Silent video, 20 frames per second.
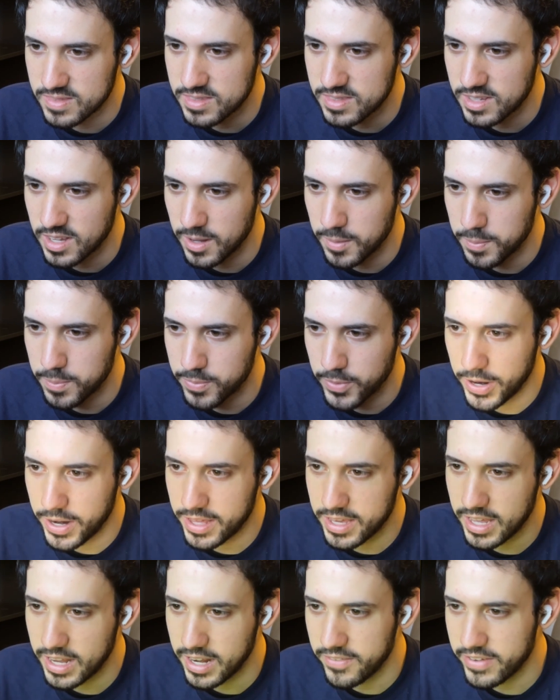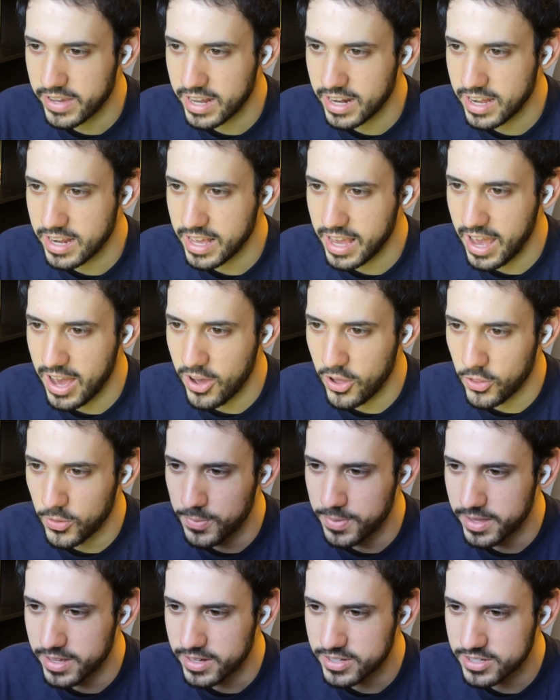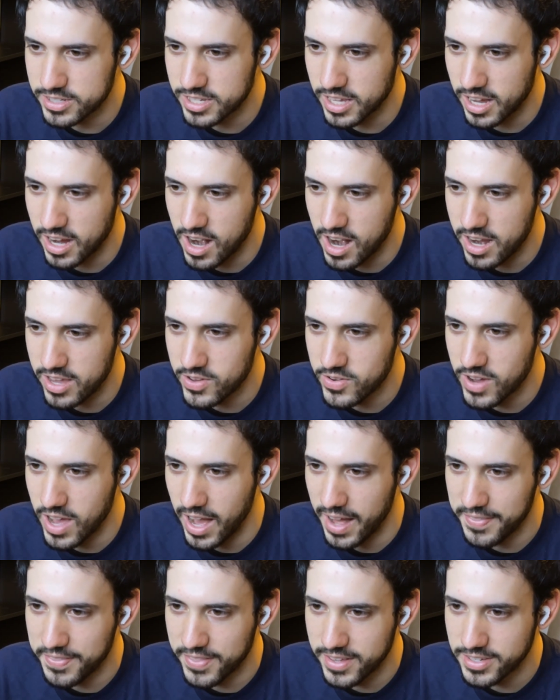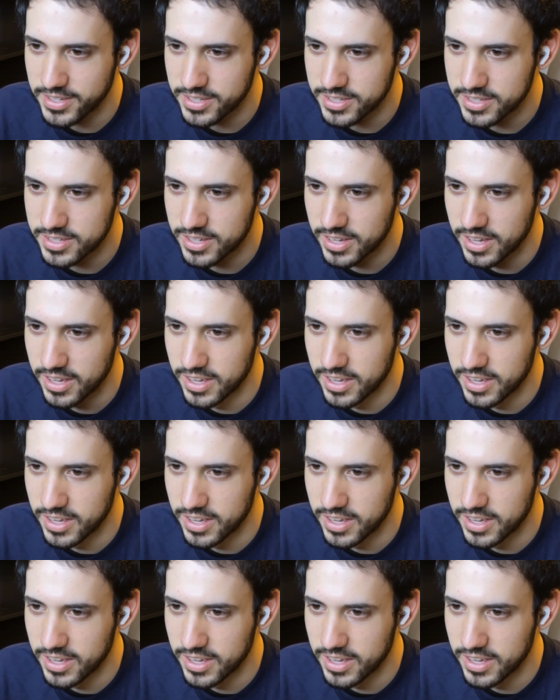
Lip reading: Yeah, buddy can't even get any help. They're just like, alright, you got this.